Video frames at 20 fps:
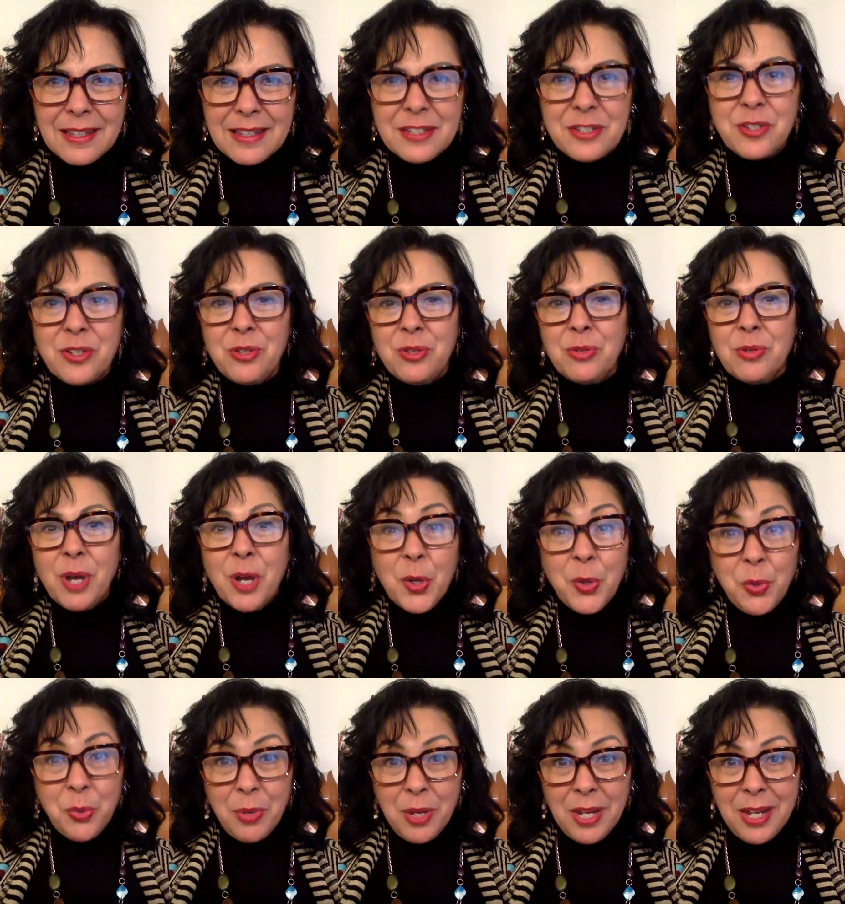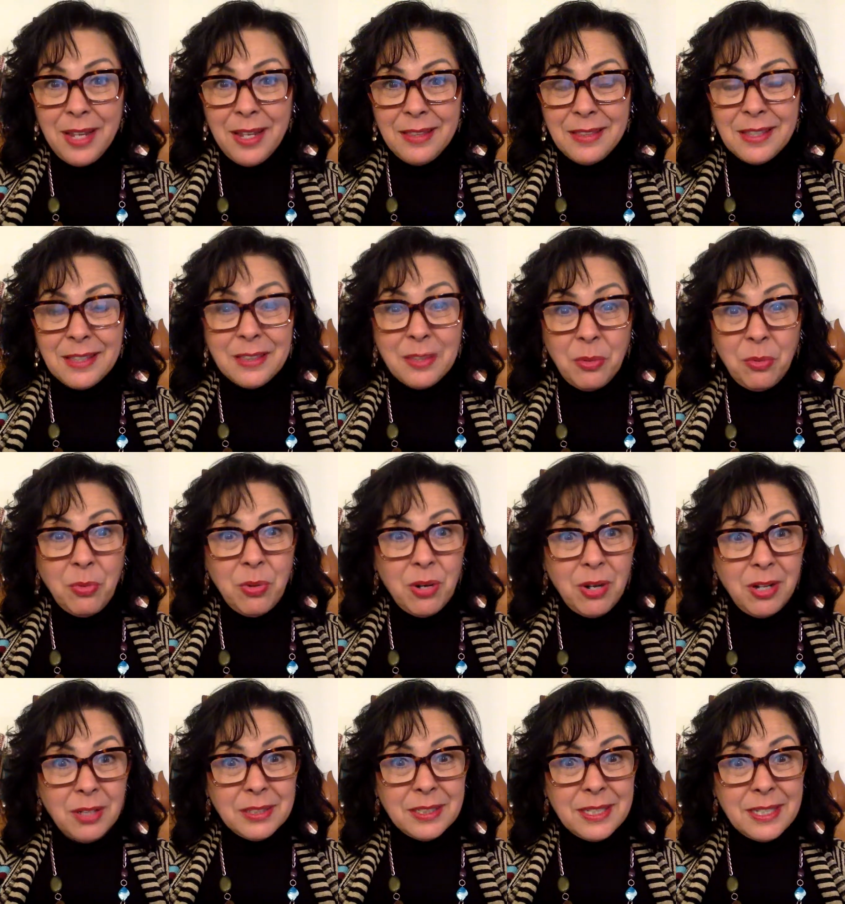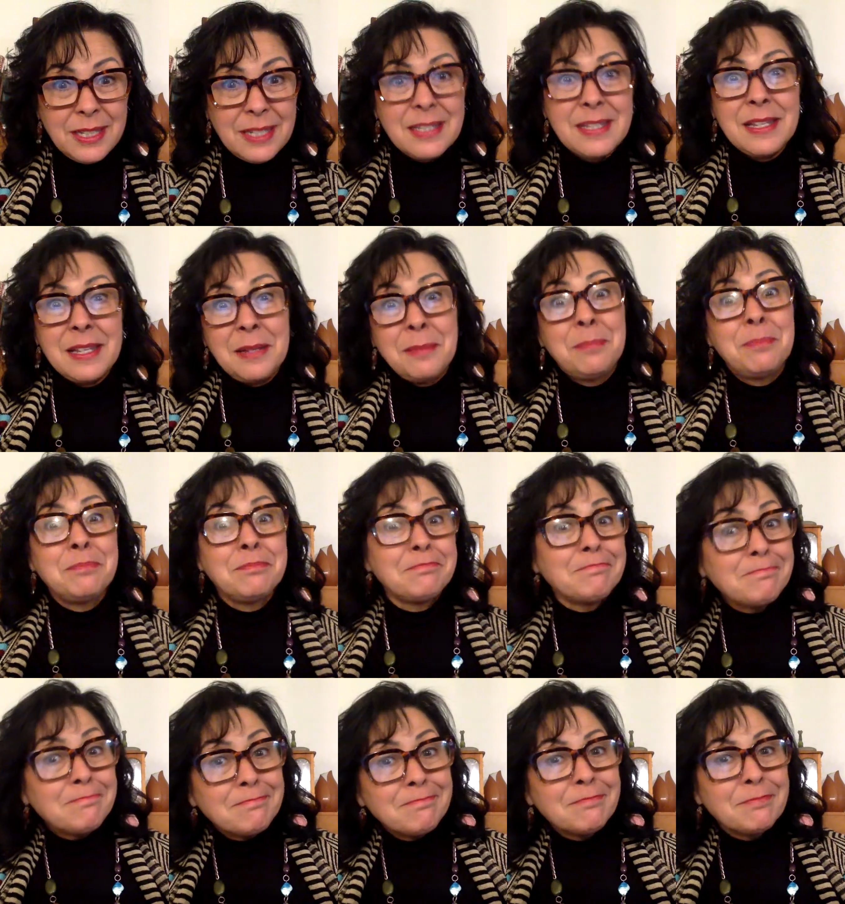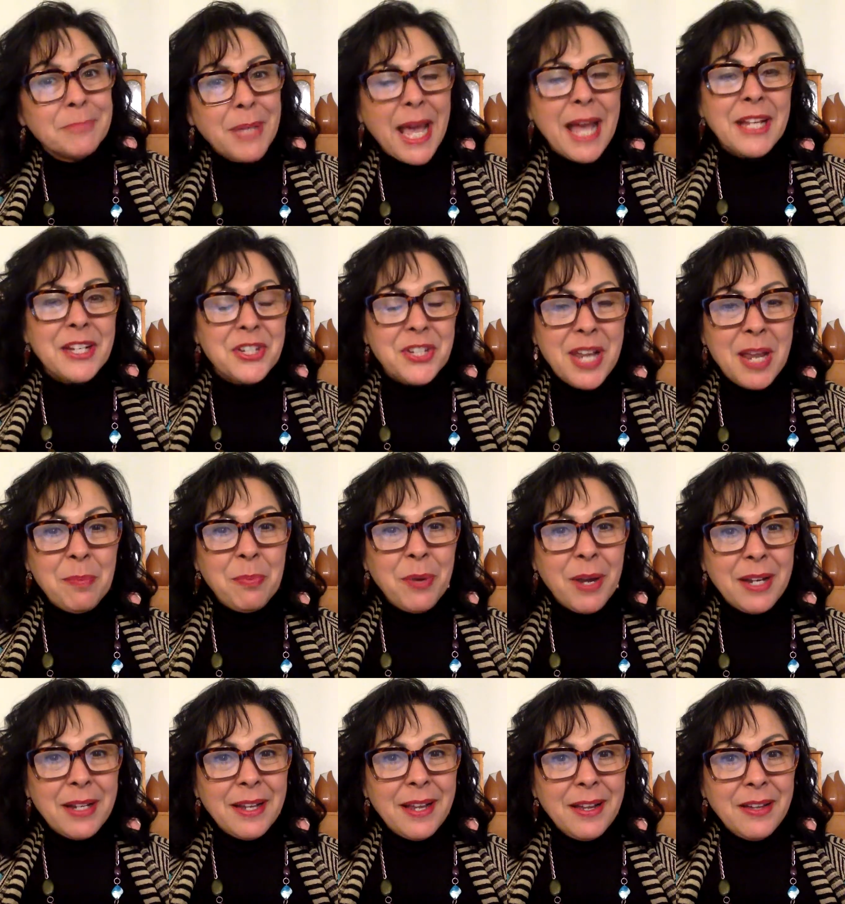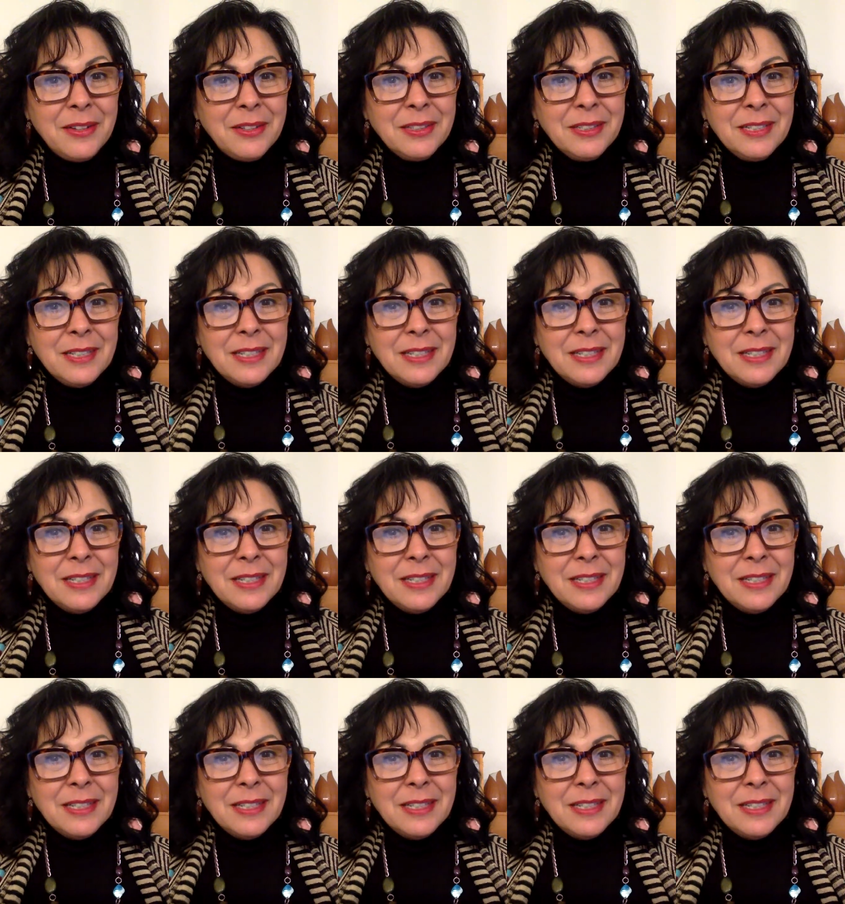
Do you agree that the world is in bad shape right now?